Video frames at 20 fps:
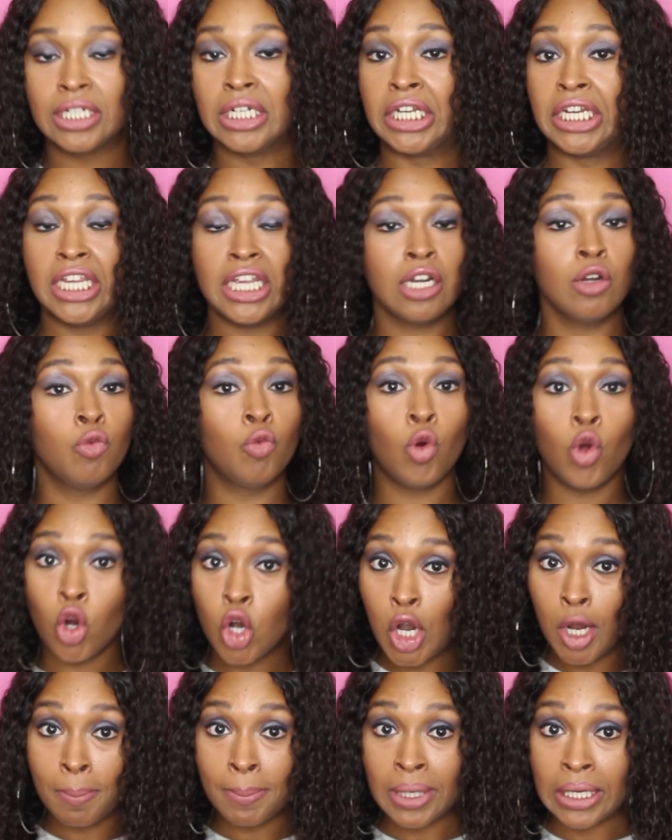Didn't
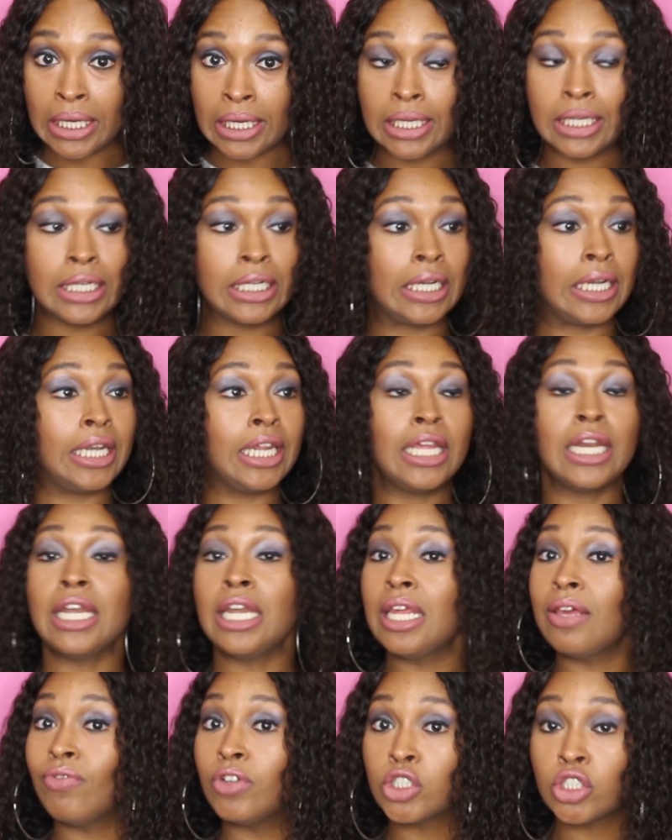warn me,
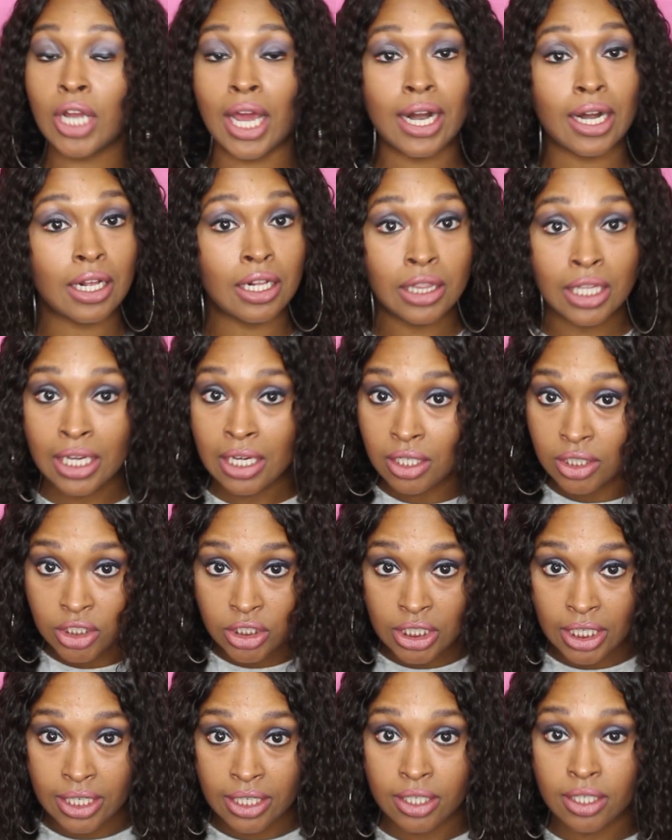didn't even try to clean
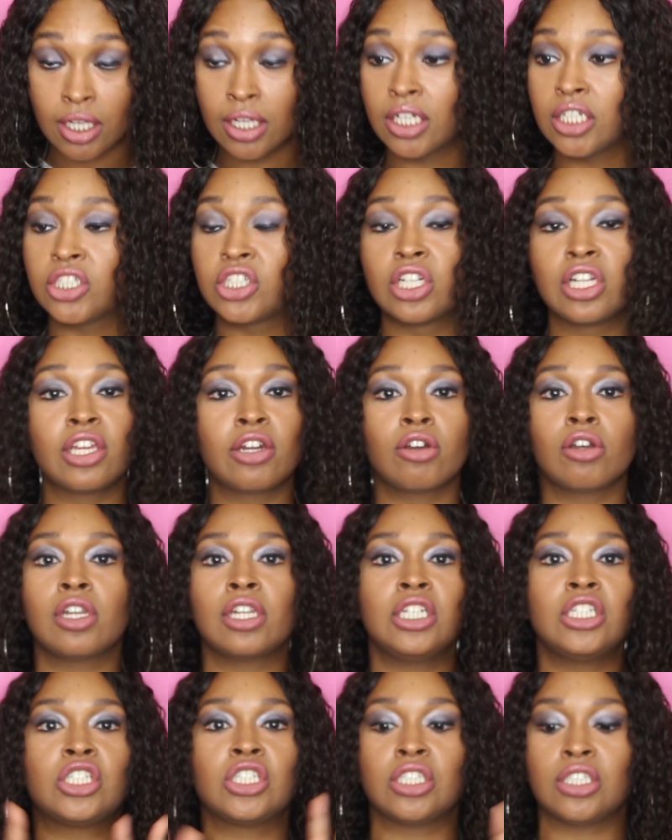shit. She
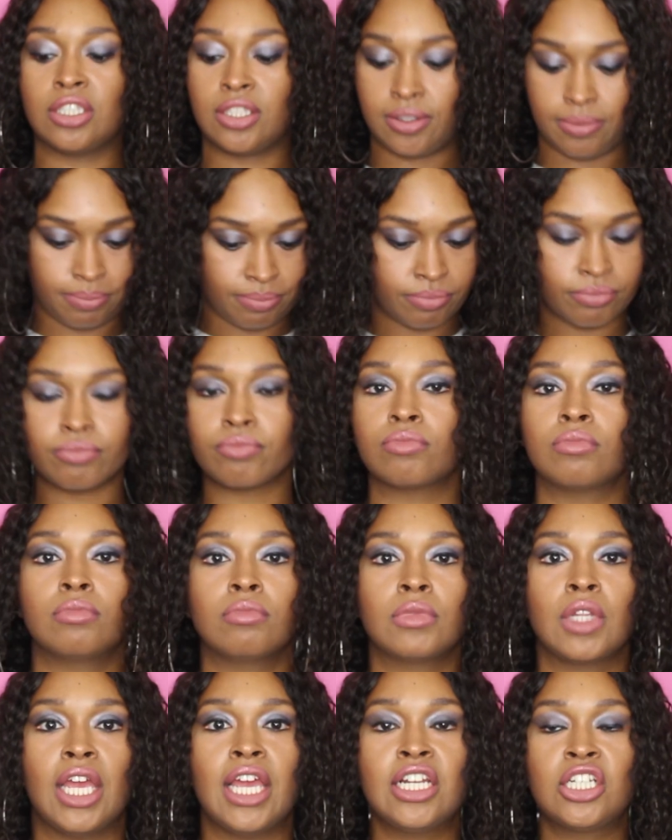literally just
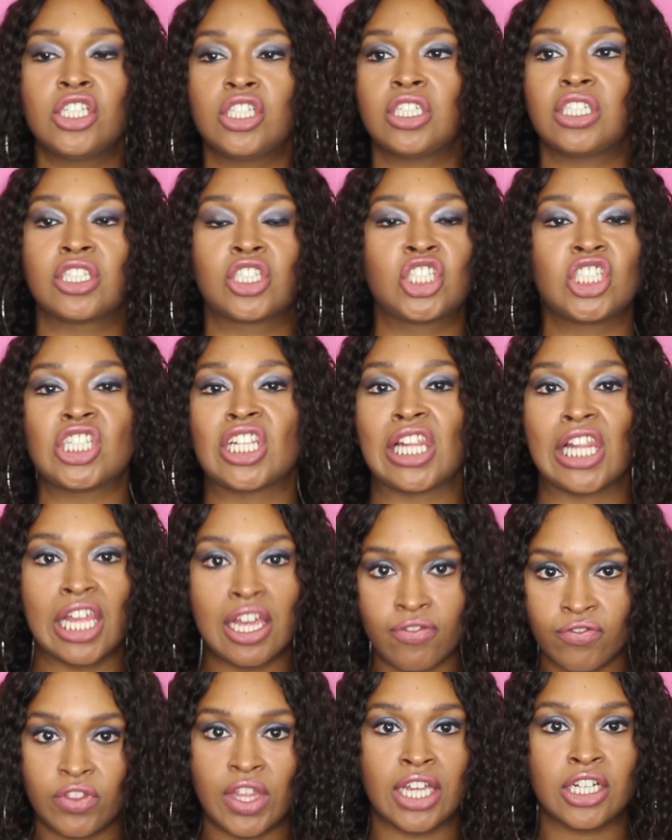
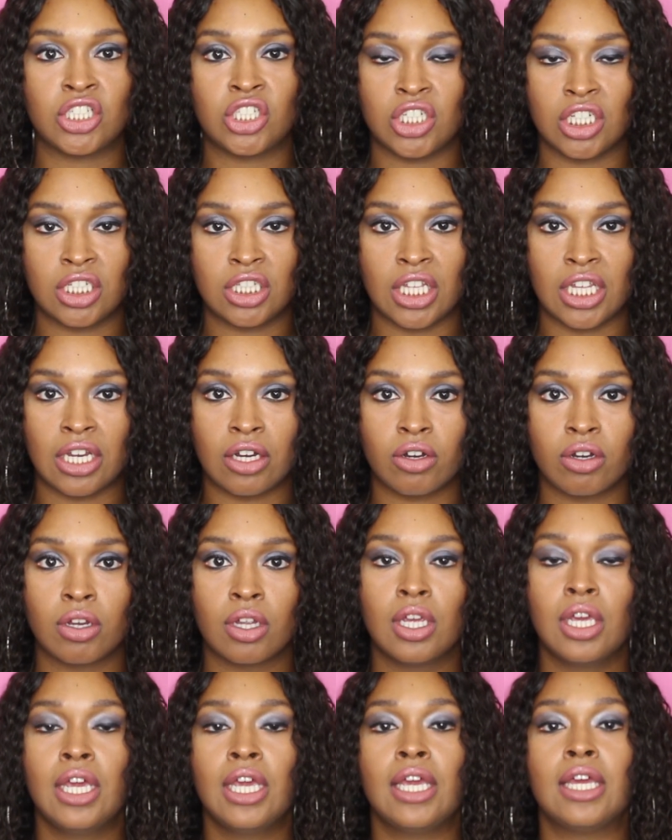left that shit there.
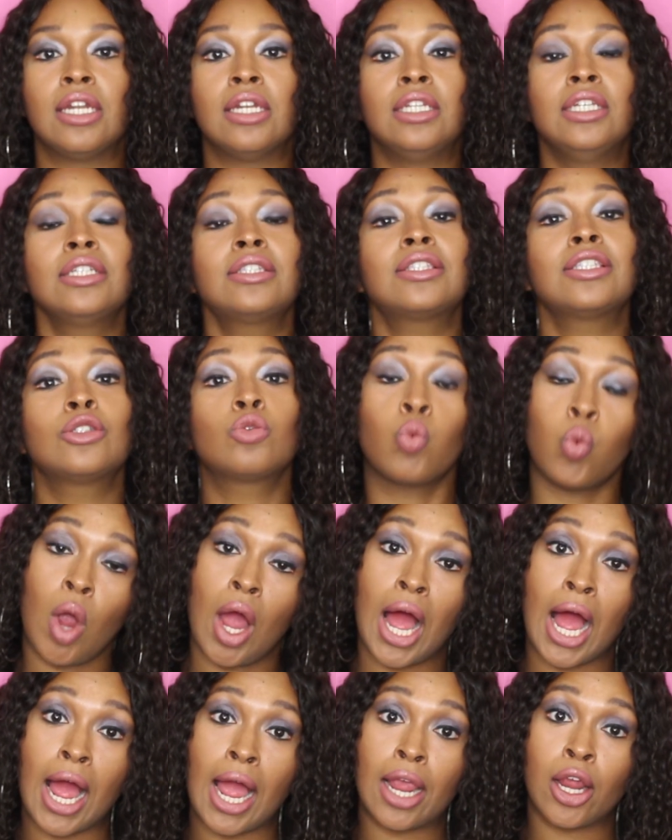And this is
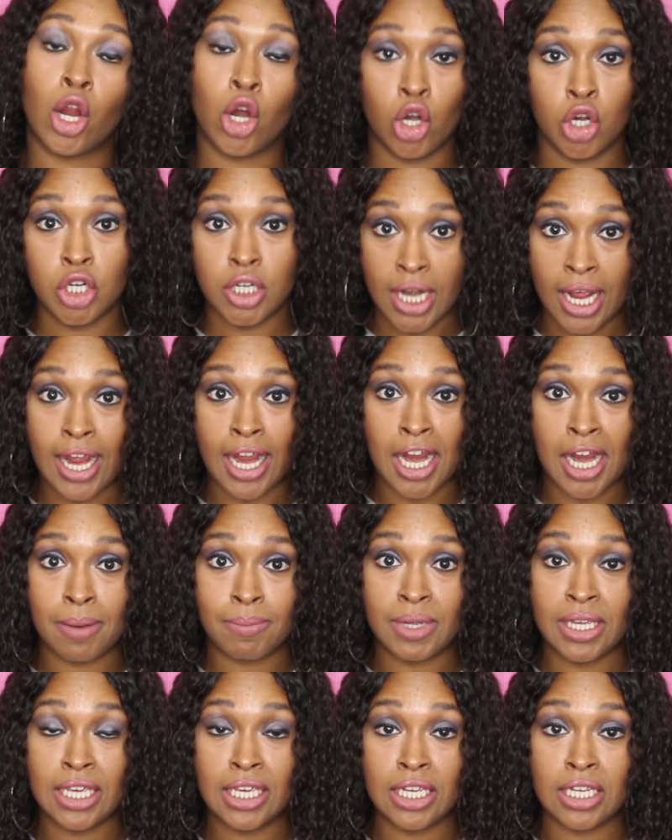why her
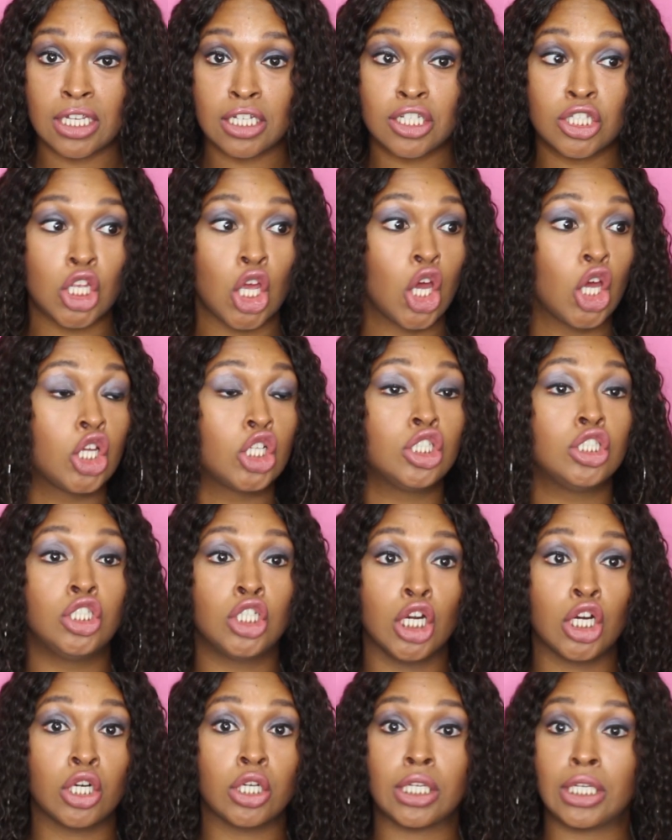name is
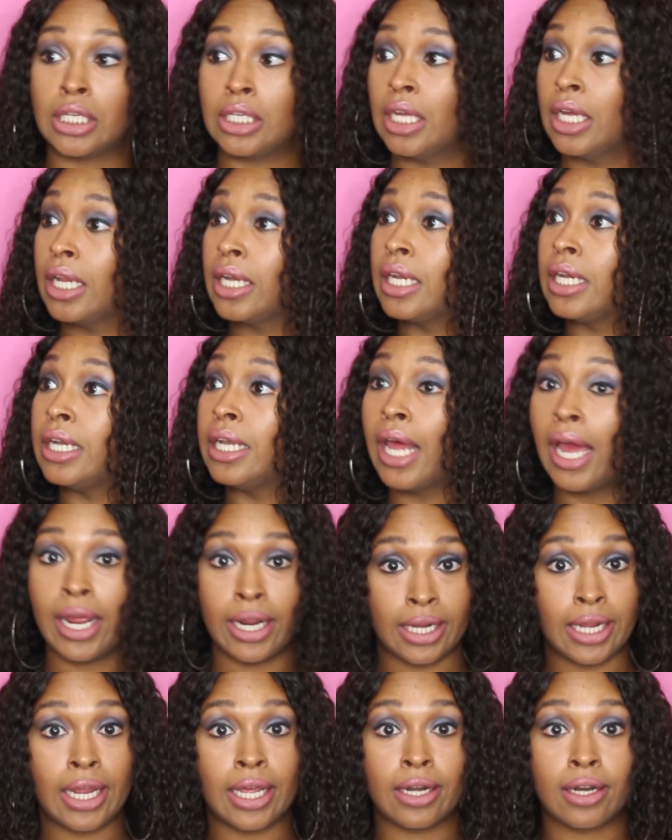Dirty
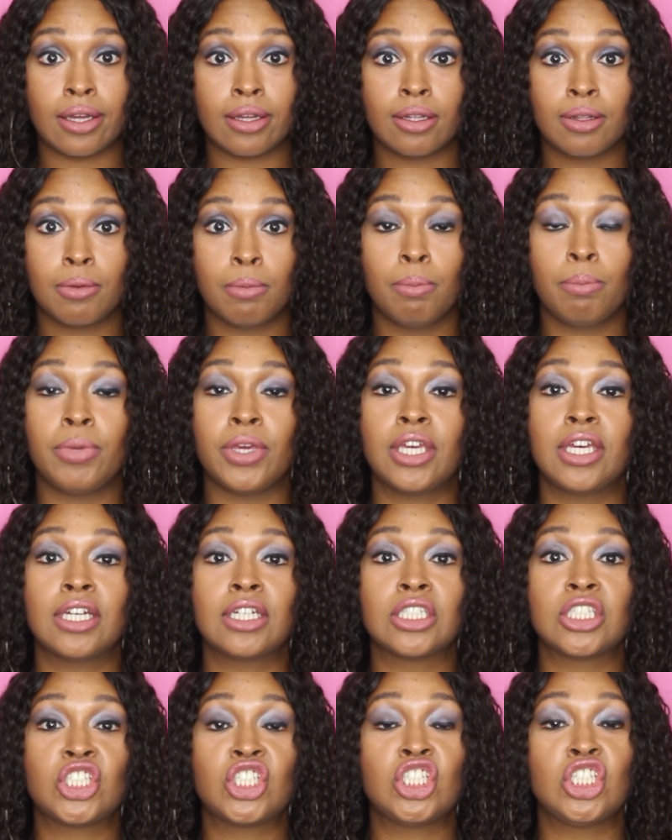Diana,
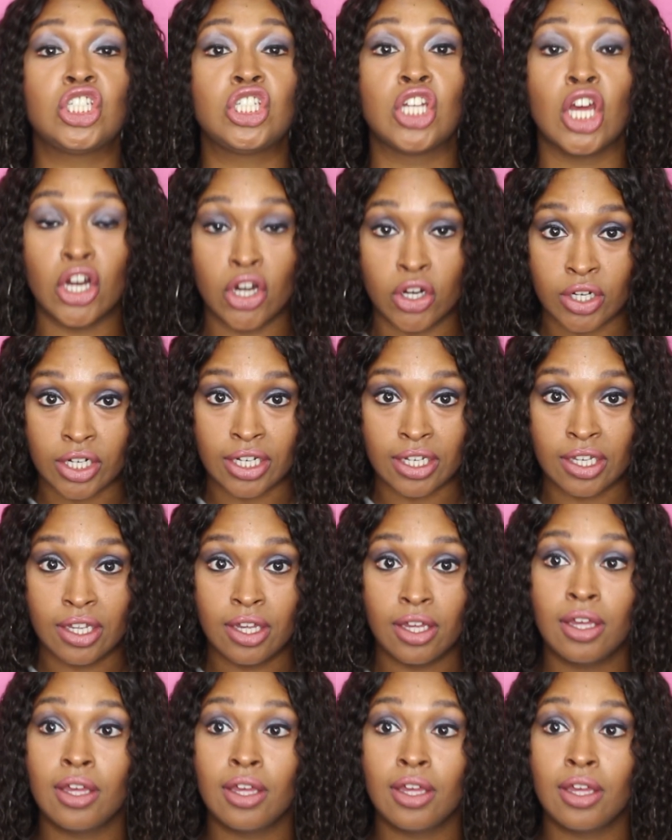because she dirty.